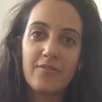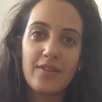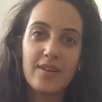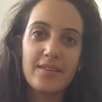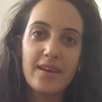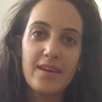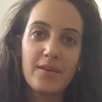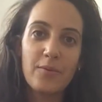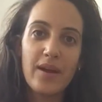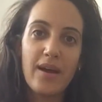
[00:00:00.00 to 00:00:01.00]
feel
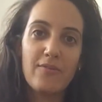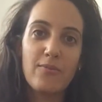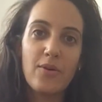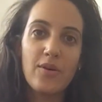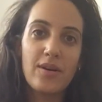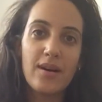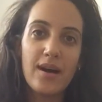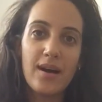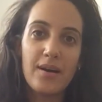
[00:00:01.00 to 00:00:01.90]
that we have more